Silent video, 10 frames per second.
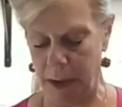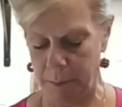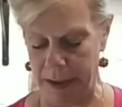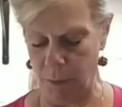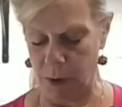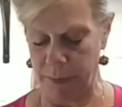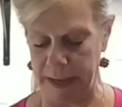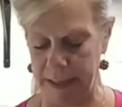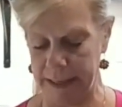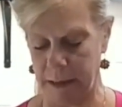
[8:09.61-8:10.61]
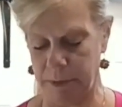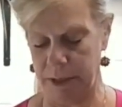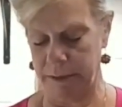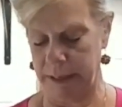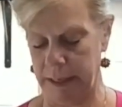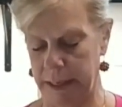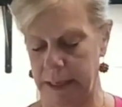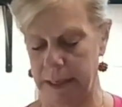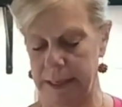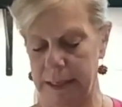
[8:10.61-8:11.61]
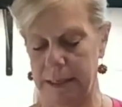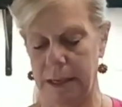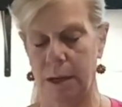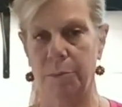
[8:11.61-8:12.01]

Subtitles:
But what we ended up doing is